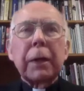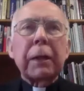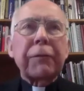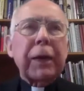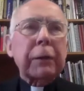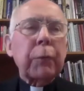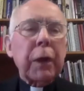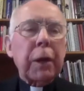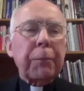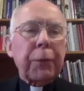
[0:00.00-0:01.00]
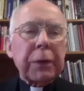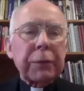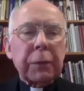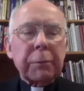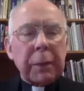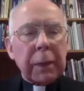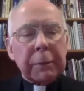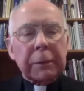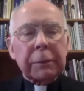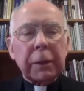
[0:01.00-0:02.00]
The fact that we are priests, and like
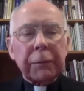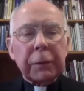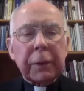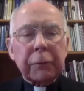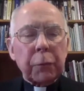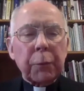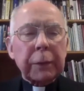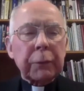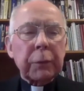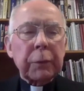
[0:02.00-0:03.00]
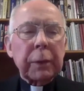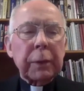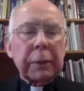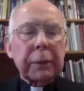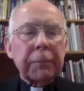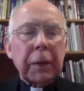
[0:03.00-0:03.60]
myself, that I was a rector, and I